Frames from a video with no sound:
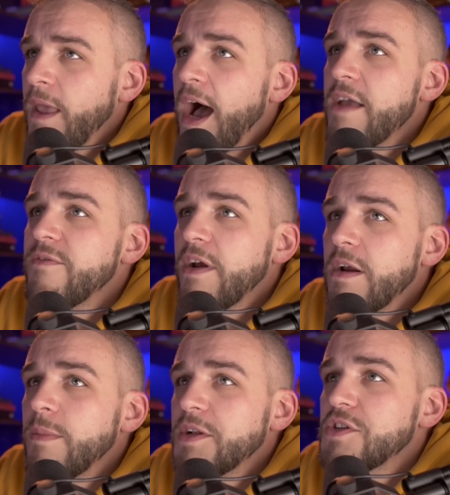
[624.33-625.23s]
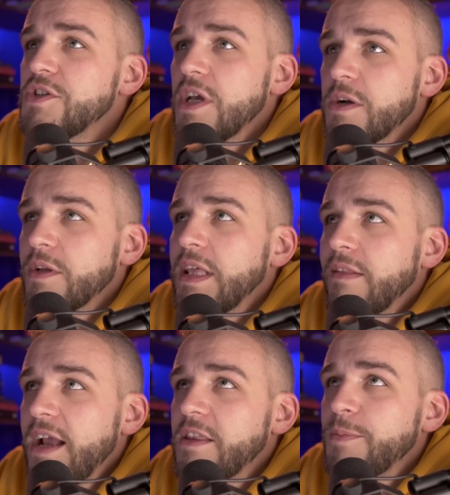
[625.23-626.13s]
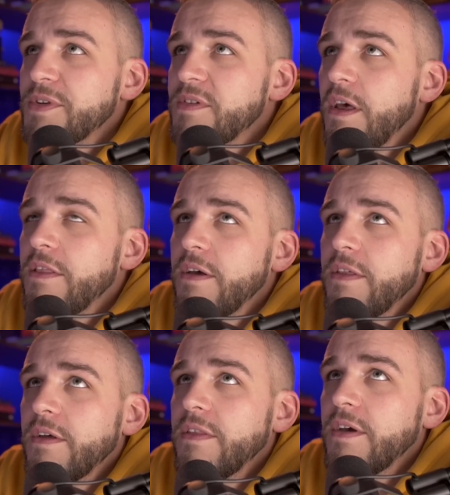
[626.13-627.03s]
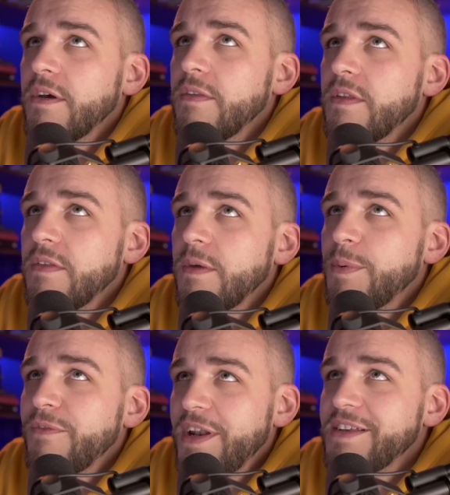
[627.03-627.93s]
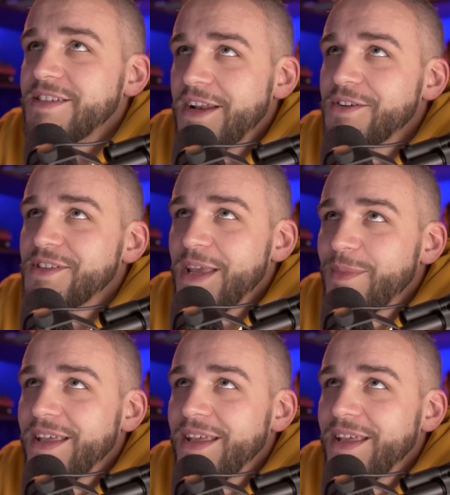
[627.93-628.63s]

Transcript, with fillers: I very much generally like the the the the the, the prophetic standard statement.